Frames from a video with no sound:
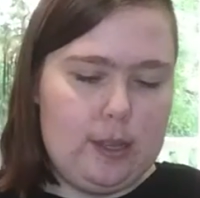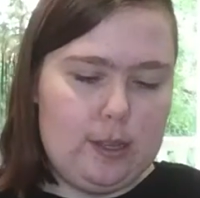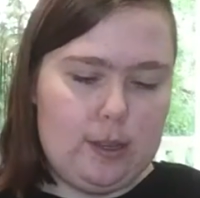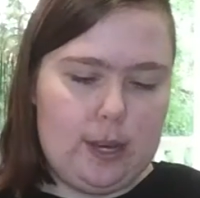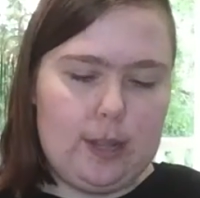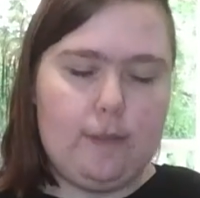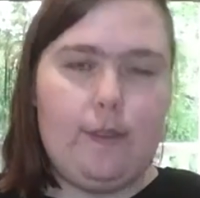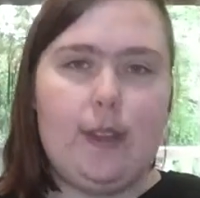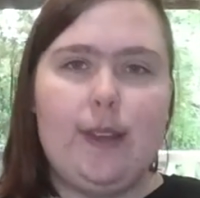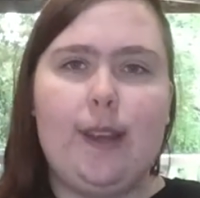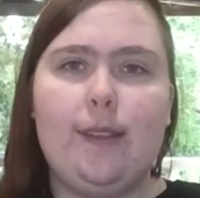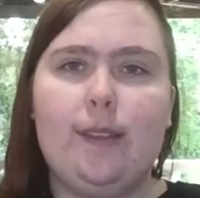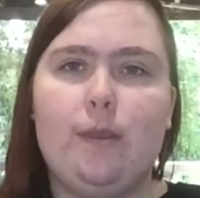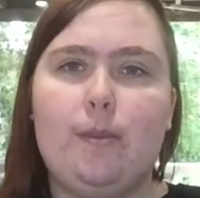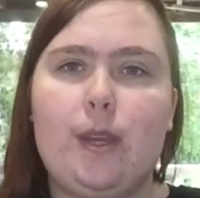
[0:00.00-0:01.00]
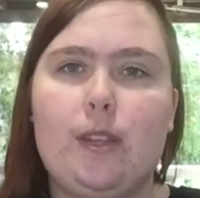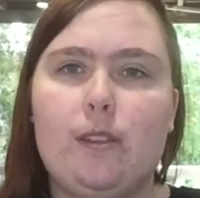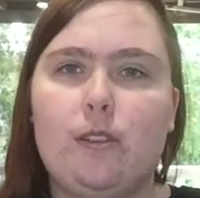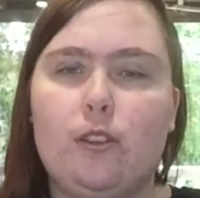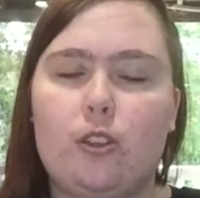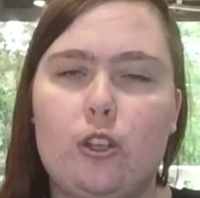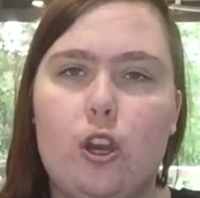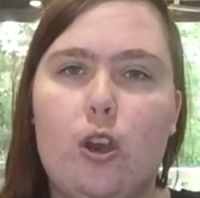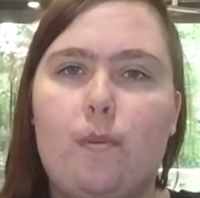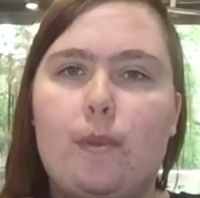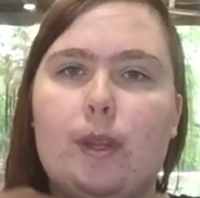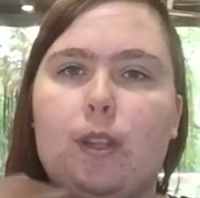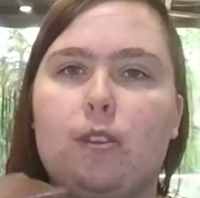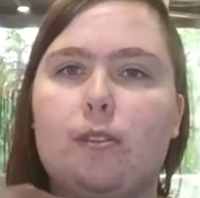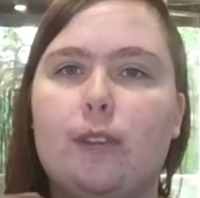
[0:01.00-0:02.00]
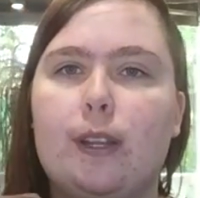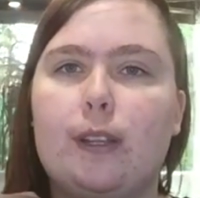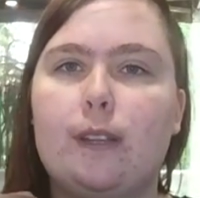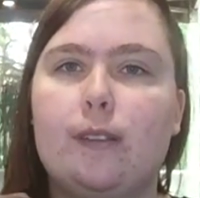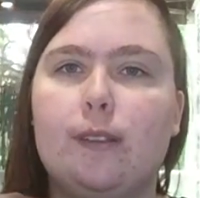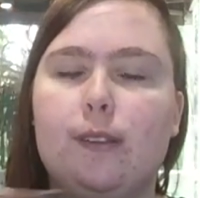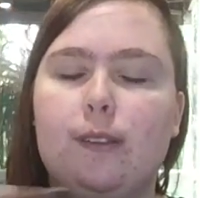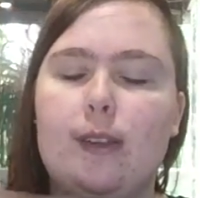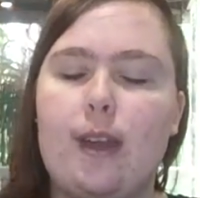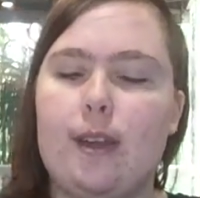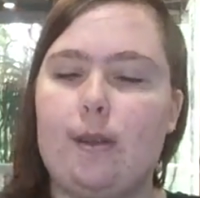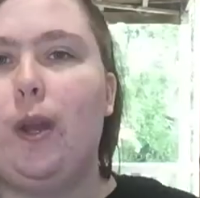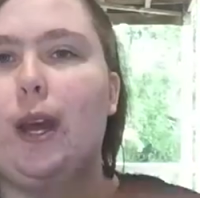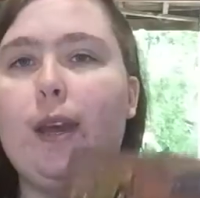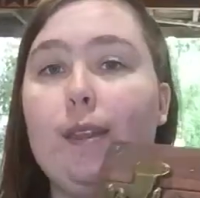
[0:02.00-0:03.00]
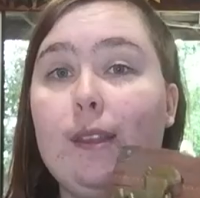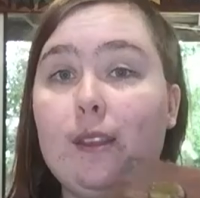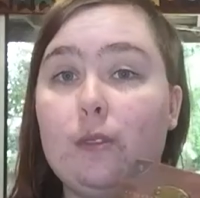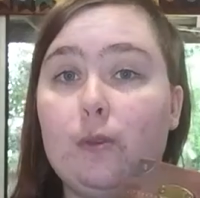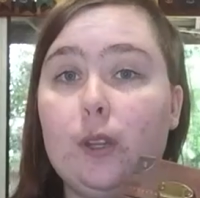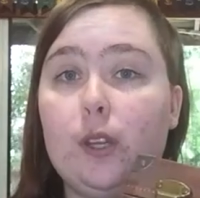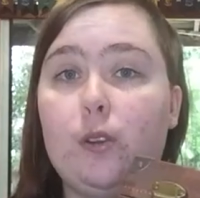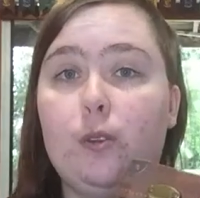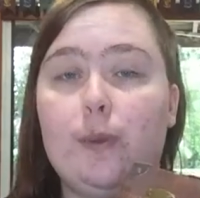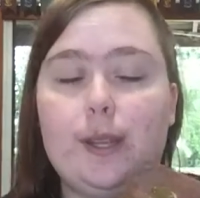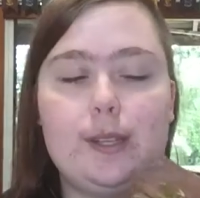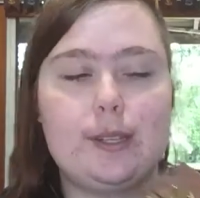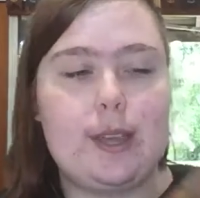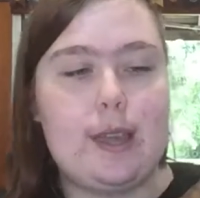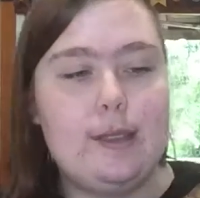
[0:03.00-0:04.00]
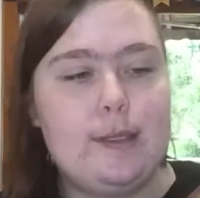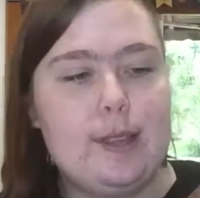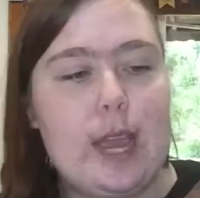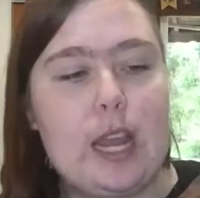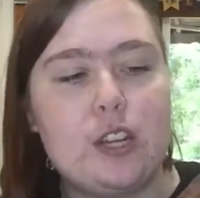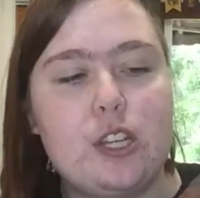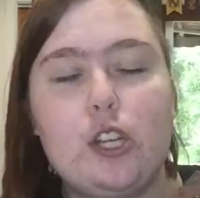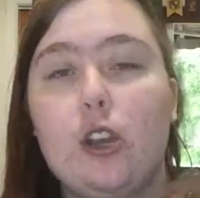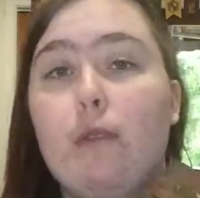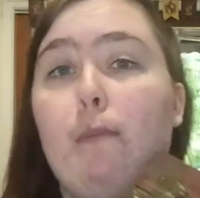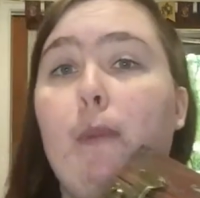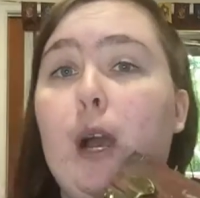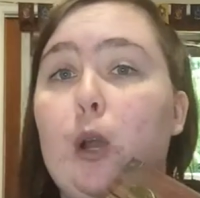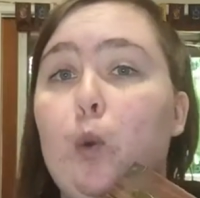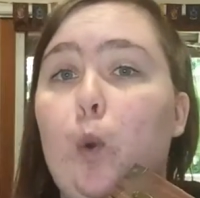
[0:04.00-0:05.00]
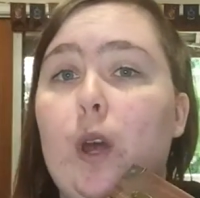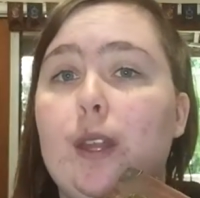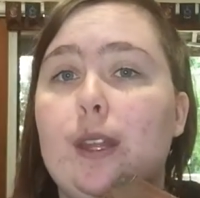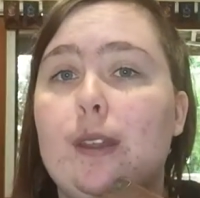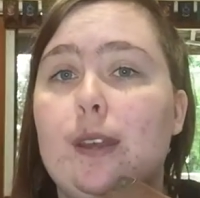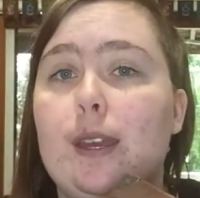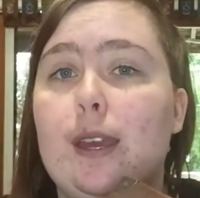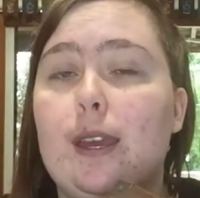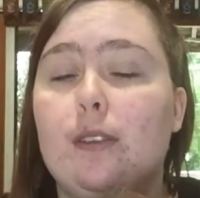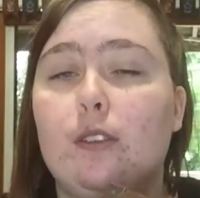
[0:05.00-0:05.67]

So it has Fantastic Beasts on the top. It looks like this on the side. What I think is really cool about this case is it's actually got a muggle-worthy thing here.